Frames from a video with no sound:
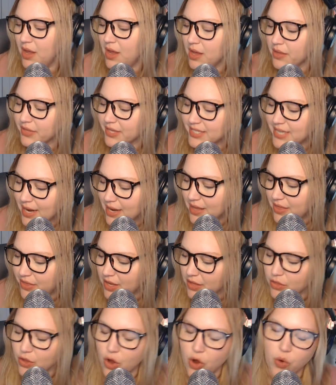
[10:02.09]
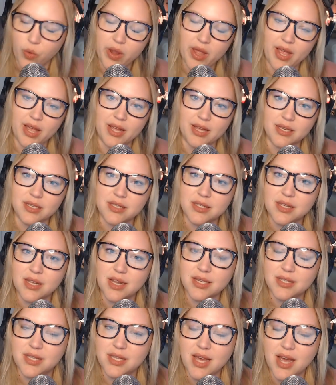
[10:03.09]
The second thing though is
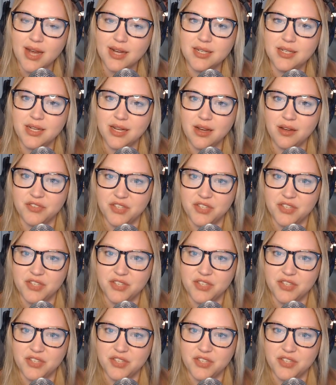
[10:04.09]
the idea of